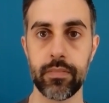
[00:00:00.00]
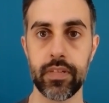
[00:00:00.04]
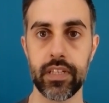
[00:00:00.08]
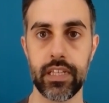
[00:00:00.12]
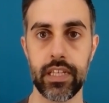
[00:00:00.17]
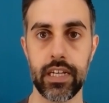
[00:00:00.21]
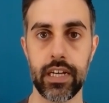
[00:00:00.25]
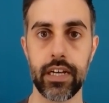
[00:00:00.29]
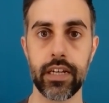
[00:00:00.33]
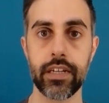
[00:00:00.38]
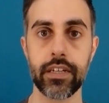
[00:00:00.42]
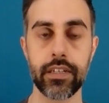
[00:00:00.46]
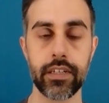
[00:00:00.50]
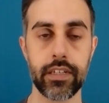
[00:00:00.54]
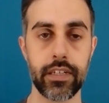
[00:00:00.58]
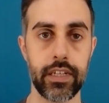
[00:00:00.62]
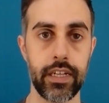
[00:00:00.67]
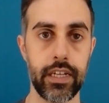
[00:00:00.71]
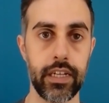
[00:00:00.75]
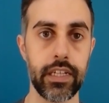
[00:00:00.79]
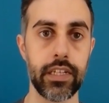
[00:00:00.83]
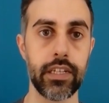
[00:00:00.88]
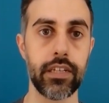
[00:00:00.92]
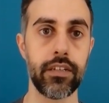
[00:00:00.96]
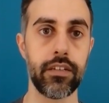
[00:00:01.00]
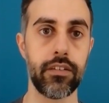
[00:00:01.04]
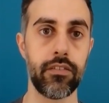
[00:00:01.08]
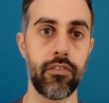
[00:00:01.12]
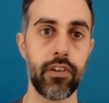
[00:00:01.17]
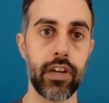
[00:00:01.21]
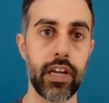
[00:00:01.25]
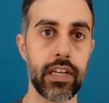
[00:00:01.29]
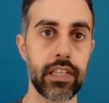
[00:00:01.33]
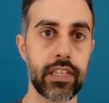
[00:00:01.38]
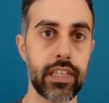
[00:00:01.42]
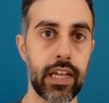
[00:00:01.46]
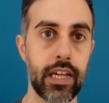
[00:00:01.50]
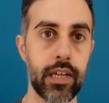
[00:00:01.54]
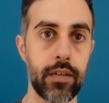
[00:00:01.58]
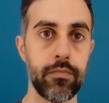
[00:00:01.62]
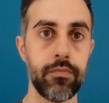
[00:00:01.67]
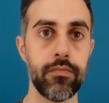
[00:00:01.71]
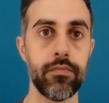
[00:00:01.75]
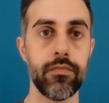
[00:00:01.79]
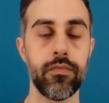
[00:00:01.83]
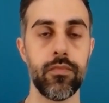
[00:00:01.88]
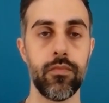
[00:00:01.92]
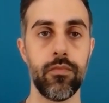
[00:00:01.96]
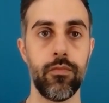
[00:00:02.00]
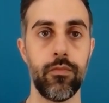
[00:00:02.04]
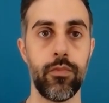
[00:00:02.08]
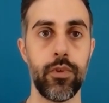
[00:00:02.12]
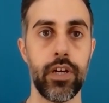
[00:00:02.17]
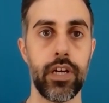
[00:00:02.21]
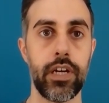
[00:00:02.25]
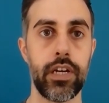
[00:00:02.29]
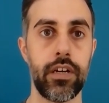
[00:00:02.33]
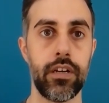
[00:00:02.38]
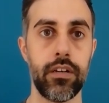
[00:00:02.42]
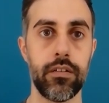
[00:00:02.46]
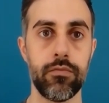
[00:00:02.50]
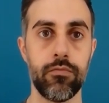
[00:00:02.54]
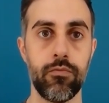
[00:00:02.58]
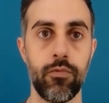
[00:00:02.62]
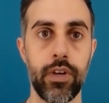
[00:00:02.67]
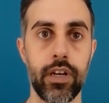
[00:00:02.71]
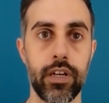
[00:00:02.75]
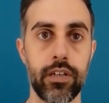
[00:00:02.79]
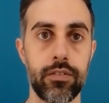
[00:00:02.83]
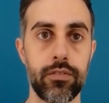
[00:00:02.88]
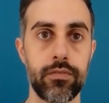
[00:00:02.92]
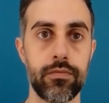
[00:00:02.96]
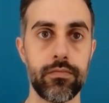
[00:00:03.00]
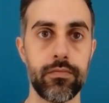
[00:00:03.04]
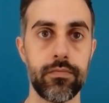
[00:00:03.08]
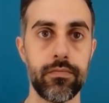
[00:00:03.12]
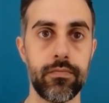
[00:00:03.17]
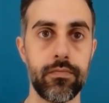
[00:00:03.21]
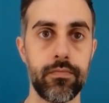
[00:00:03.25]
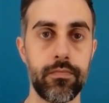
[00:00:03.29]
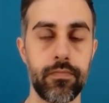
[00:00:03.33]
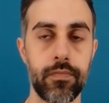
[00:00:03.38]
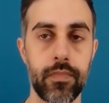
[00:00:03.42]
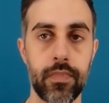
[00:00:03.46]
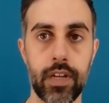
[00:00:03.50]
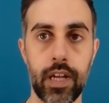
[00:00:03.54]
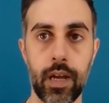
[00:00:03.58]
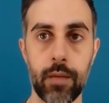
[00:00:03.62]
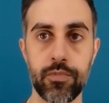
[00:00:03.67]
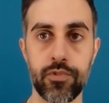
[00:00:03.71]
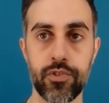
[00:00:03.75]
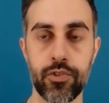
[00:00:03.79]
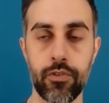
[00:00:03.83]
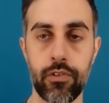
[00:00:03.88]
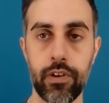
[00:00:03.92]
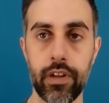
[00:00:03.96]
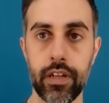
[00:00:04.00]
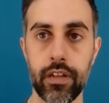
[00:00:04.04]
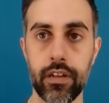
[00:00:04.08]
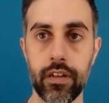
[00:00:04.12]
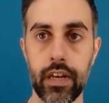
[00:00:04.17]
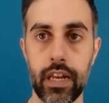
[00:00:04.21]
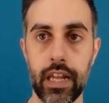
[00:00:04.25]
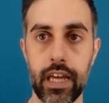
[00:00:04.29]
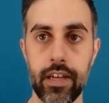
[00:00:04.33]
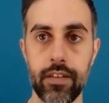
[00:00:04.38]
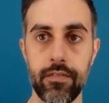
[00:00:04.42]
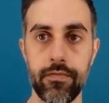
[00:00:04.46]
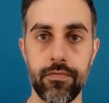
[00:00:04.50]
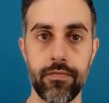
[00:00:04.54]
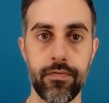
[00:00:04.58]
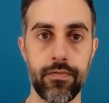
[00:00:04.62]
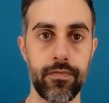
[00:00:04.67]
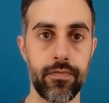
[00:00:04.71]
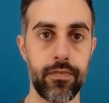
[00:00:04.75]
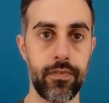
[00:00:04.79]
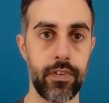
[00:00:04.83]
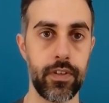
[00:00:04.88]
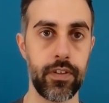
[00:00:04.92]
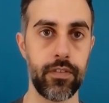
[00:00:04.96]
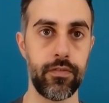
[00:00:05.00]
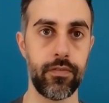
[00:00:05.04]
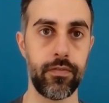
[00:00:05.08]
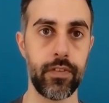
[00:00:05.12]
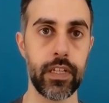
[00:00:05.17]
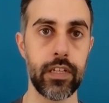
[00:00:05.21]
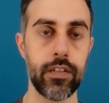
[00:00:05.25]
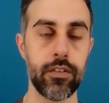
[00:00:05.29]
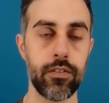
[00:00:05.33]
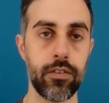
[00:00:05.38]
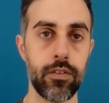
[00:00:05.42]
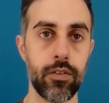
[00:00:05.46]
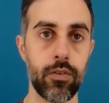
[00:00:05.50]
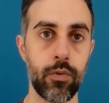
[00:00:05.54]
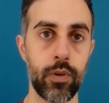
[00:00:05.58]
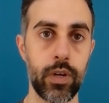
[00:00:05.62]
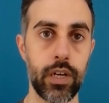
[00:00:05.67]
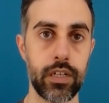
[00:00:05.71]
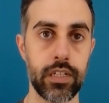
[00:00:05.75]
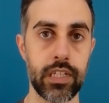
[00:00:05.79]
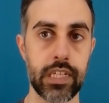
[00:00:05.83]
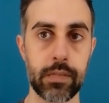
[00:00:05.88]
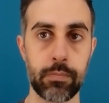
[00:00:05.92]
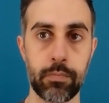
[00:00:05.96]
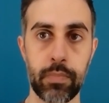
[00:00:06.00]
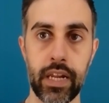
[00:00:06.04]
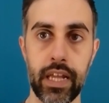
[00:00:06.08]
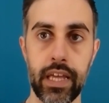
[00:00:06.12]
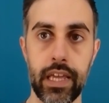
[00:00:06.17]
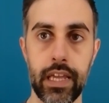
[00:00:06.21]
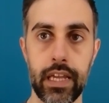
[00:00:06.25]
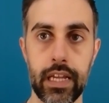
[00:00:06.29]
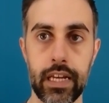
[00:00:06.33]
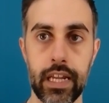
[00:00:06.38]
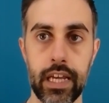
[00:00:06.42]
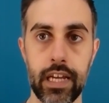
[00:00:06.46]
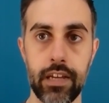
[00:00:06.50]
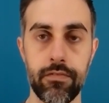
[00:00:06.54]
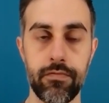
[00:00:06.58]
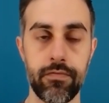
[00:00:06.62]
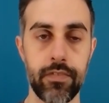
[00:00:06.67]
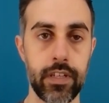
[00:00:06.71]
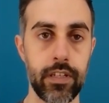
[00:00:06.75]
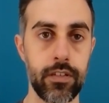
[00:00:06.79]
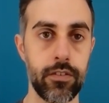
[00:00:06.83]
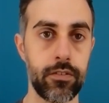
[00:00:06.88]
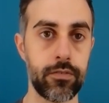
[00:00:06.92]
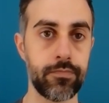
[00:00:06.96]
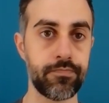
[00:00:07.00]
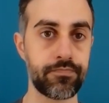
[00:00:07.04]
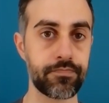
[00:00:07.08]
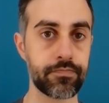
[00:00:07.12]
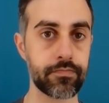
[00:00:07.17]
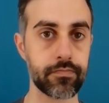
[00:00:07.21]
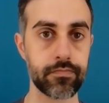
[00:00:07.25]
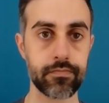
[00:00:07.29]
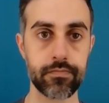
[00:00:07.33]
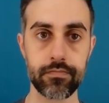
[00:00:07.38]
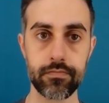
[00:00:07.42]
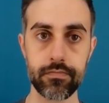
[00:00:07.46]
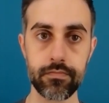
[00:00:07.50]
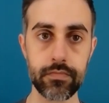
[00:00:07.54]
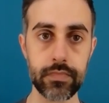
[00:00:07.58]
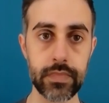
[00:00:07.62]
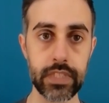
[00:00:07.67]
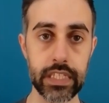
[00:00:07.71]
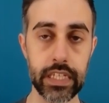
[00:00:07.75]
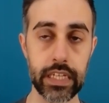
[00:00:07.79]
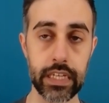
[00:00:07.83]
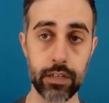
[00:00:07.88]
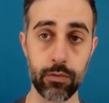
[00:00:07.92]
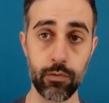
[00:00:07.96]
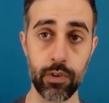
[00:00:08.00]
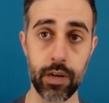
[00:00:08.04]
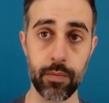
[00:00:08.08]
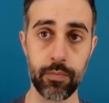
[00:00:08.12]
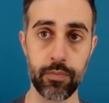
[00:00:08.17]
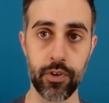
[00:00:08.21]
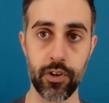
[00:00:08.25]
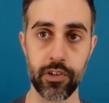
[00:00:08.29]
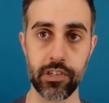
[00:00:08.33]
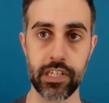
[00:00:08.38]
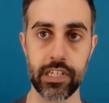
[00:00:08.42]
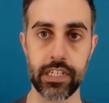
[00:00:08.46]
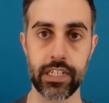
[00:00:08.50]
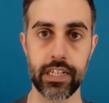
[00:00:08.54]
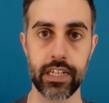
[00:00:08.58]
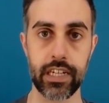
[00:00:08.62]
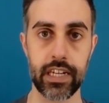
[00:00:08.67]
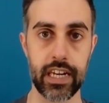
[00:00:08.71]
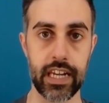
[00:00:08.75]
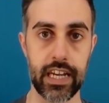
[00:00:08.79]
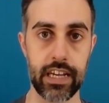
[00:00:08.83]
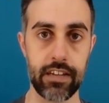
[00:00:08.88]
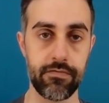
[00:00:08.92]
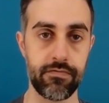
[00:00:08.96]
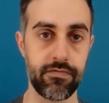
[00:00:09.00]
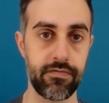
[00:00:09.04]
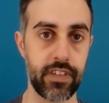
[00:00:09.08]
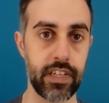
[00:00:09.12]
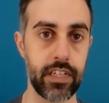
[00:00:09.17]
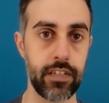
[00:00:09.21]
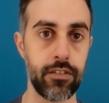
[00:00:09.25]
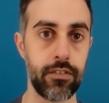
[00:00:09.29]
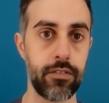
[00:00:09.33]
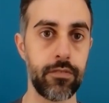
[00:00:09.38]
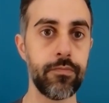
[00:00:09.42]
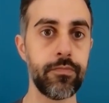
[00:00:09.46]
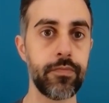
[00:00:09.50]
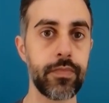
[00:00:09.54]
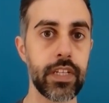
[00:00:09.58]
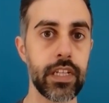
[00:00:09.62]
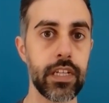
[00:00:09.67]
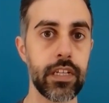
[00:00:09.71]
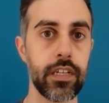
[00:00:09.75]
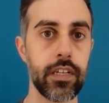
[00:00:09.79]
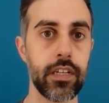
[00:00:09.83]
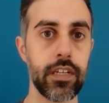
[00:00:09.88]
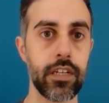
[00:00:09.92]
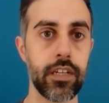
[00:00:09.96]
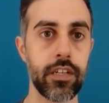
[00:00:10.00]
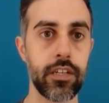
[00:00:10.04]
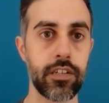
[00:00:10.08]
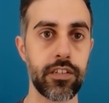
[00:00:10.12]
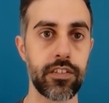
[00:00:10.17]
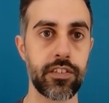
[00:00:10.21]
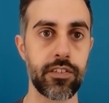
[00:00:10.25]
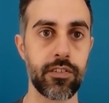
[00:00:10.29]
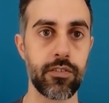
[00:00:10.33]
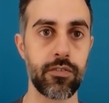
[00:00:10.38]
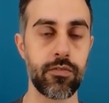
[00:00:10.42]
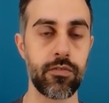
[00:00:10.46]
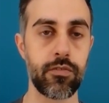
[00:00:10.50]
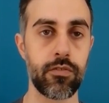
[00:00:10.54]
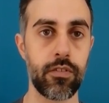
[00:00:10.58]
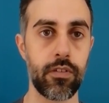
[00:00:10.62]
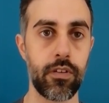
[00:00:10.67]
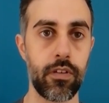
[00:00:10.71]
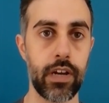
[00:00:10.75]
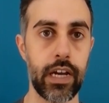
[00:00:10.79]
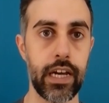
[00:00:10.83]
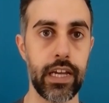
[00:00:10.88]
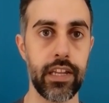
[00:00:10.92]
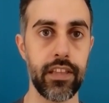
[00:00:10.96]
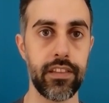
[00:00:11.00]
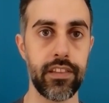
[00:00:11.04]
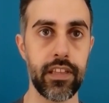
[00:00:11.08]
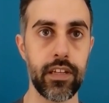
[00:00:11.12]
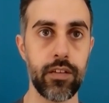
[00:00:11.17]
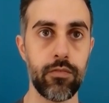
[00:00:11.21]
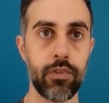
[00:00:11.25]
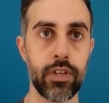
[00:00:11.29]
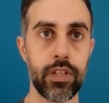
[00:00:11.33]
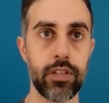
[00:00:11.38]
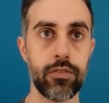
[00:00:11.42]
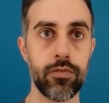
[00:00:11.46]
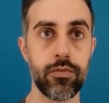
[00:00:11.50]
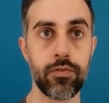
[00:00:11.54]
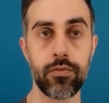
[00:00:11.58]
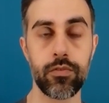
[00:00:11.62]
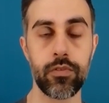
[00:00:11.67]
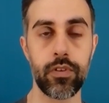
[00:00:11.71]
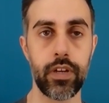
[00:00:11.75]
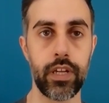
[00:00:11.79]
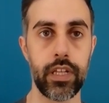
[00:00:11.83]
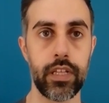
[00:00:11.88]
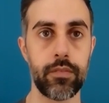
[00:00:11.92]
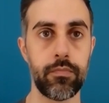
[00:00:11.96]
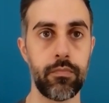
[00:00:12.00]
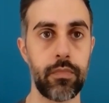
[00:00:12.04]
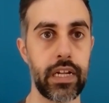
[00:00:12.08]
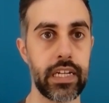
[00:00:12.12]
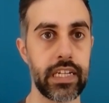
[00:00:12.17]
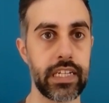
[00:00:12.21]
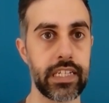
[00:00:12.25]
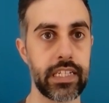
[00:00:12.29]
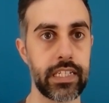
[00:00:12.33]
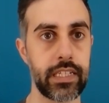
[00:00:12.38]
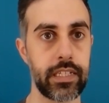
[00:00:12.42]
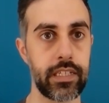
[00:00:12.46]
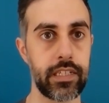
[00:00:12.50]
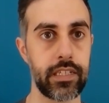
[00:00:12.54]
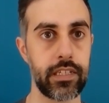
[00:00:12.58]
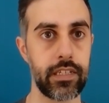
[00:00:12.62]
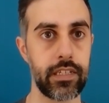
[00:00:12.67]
be done in real time. We are capturing live video, we are displaying live video, and we're processing live video. So anything we do, it must